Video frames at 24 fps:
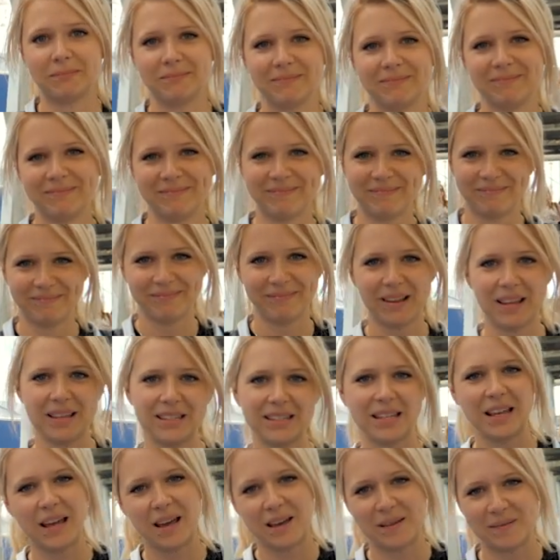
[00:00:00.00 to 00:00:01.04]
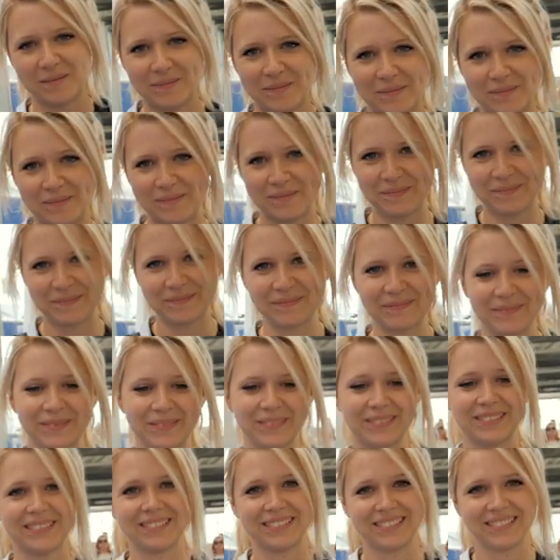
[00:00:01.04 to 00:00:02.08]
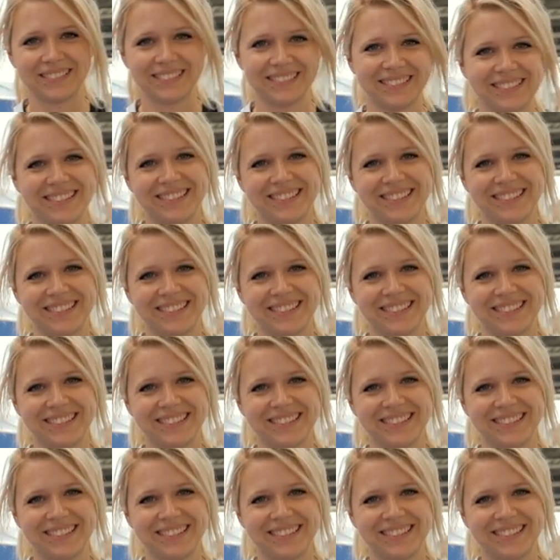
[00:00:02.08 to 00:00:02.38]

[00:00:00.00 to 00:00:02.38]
that's it, Holly. That's it. We've left the boat.